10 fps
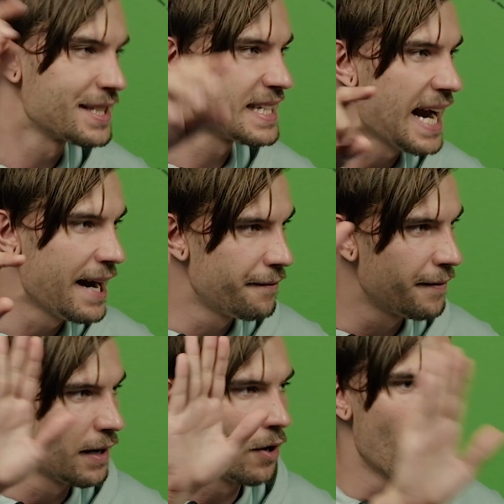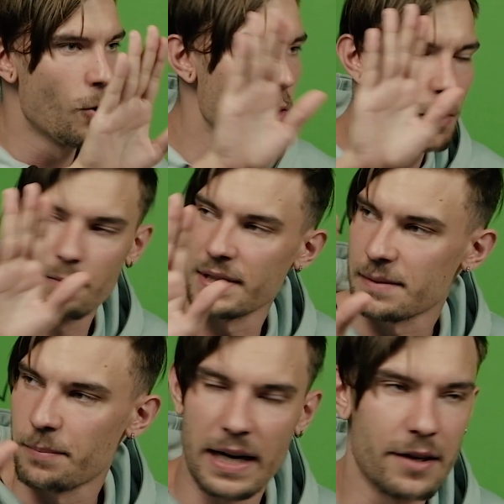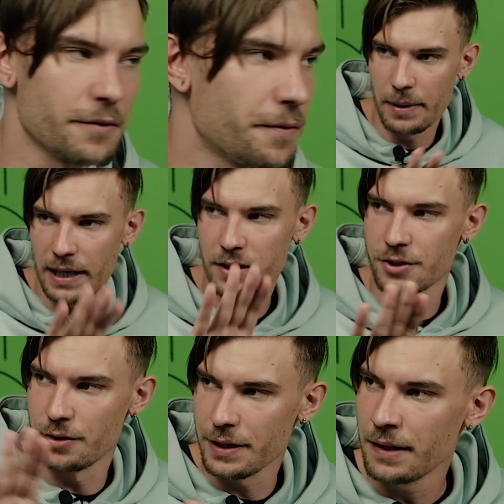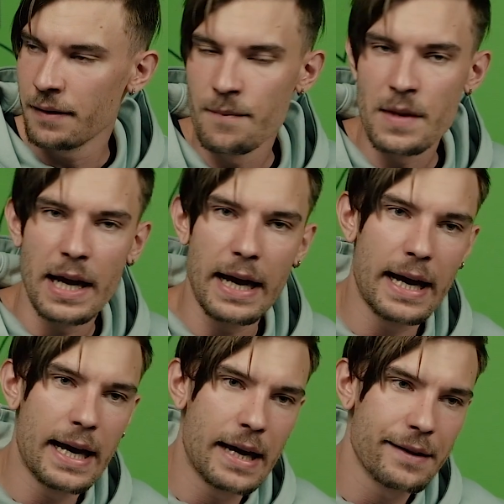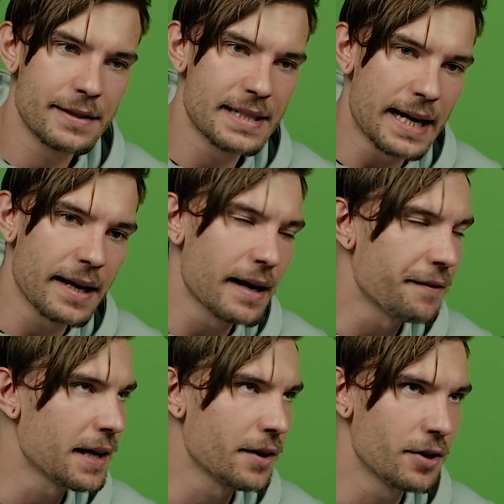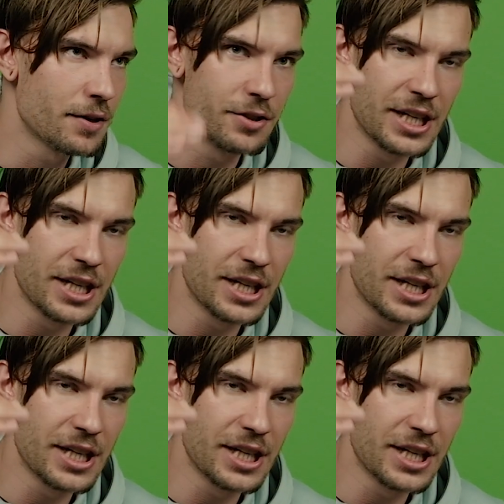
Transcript: save all with part of buyer journey. And second, I think you need to